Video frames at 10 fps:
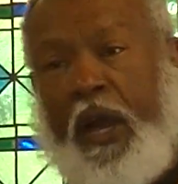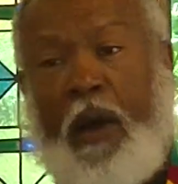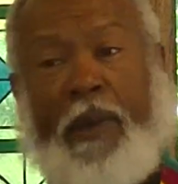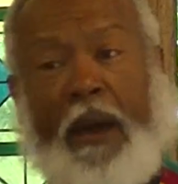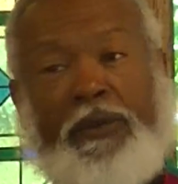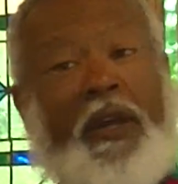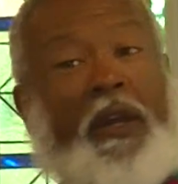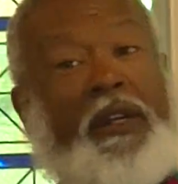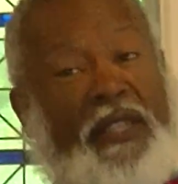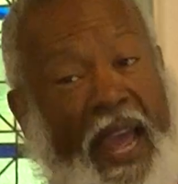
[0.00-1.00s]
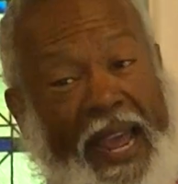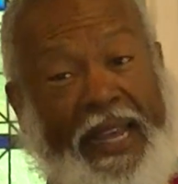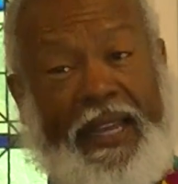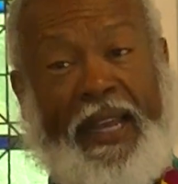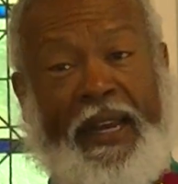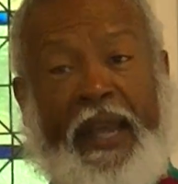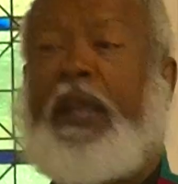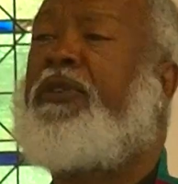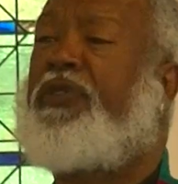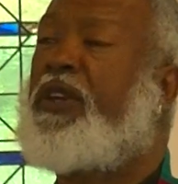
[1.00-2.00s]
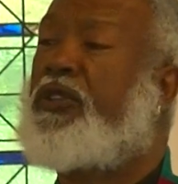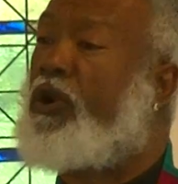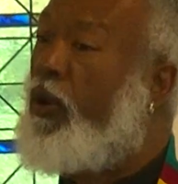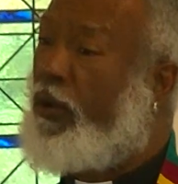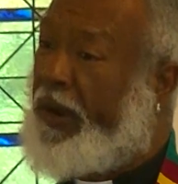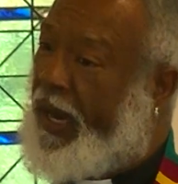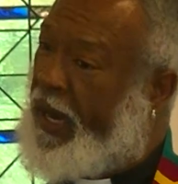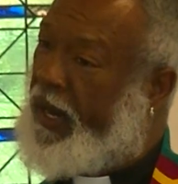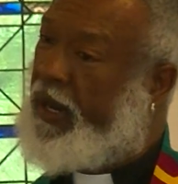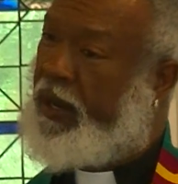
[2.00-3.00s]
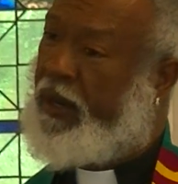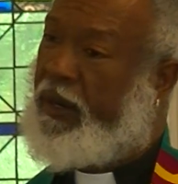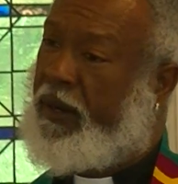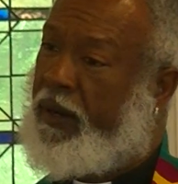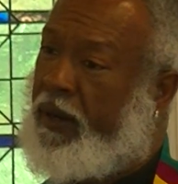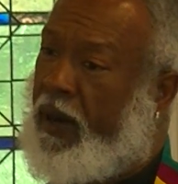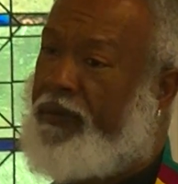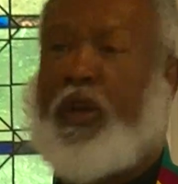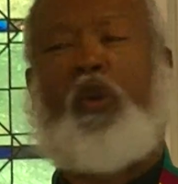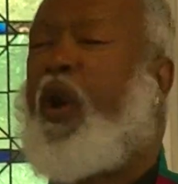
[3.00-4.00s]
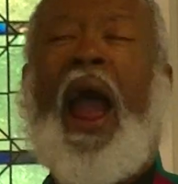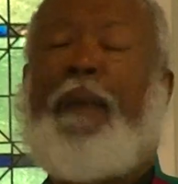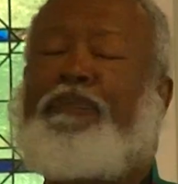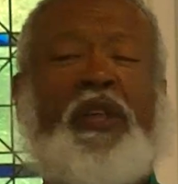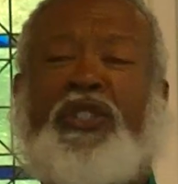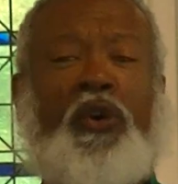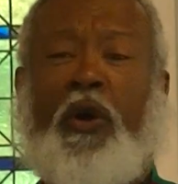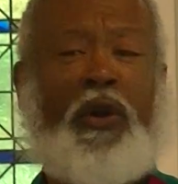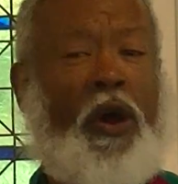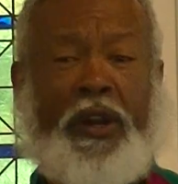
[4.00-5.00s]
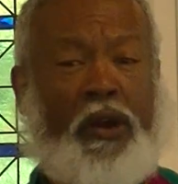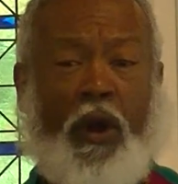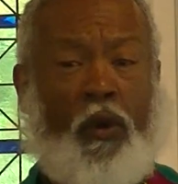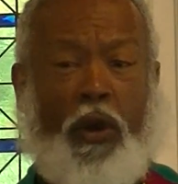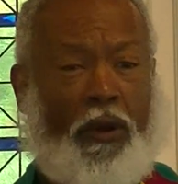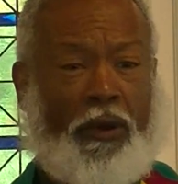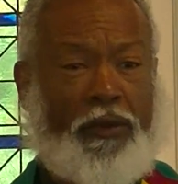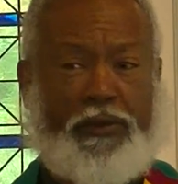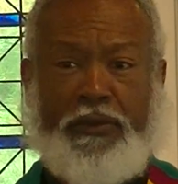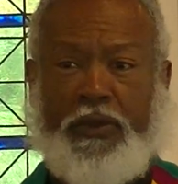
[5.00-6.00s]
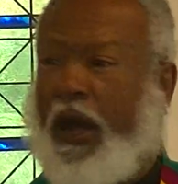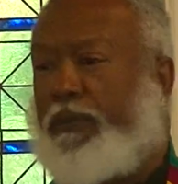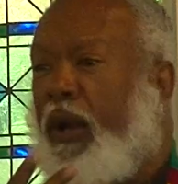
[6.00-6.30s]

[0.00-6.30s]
about taking inventory of the crap that's going on in our world. I,